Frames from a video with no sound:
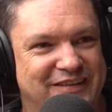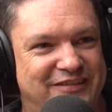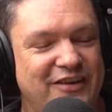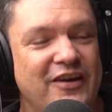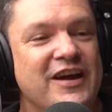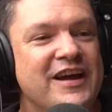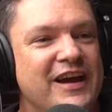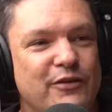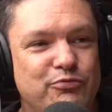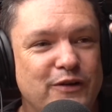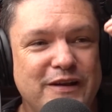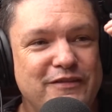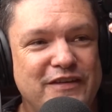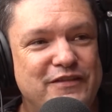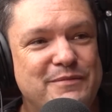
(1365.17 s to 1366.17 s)
So it
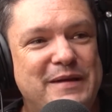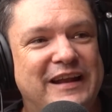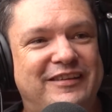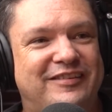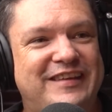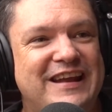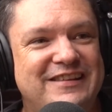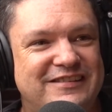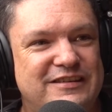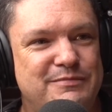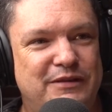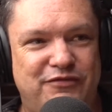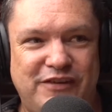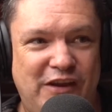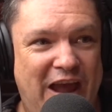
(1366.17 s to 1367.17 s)
wouldn't have even made sense to me
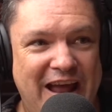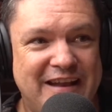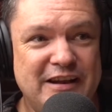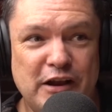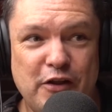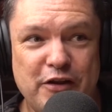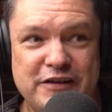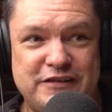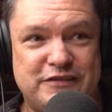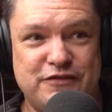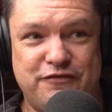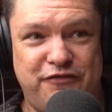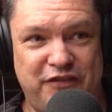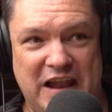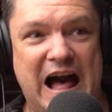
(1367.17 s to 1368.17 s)
if she hadn't learned to
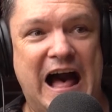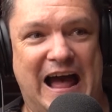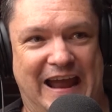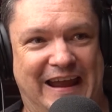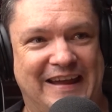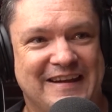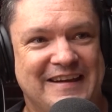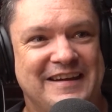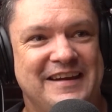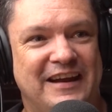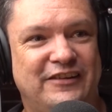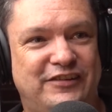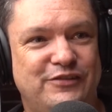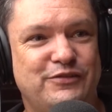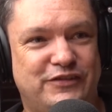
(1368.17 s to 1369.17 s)
fly
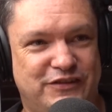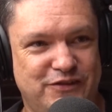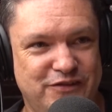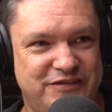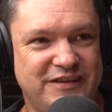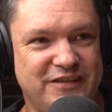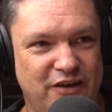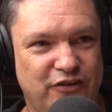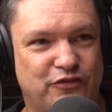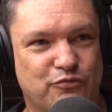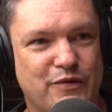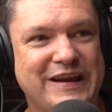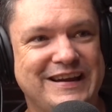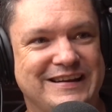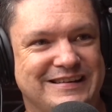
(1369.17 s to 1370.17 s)
and she was using those
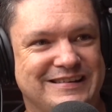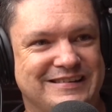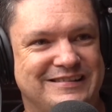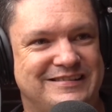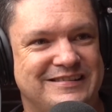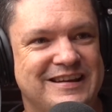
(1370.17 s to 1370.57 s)
wings.